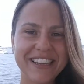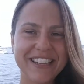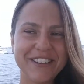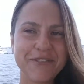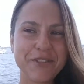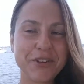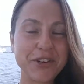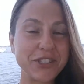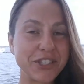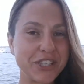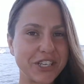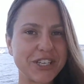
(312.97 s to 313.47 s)

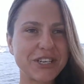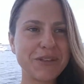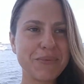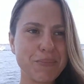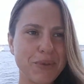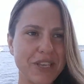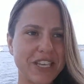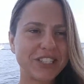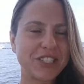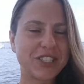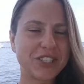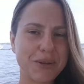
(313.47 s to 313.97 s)
Virginia
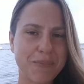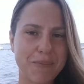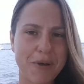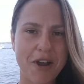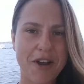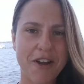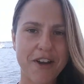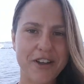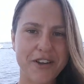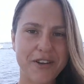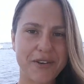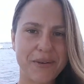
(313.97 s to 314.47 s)
Beach
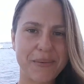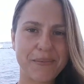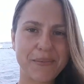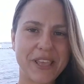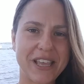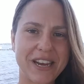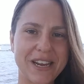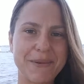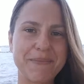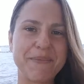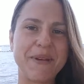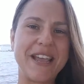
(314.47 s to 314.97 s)
tomorrow. I'm
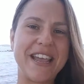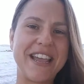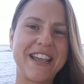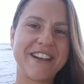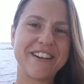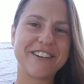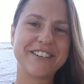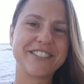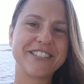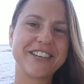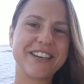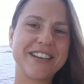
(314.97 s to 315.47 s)
getting my
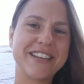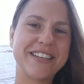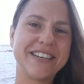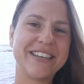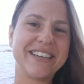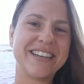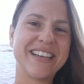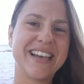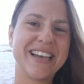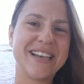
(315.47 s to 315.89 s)
hair done.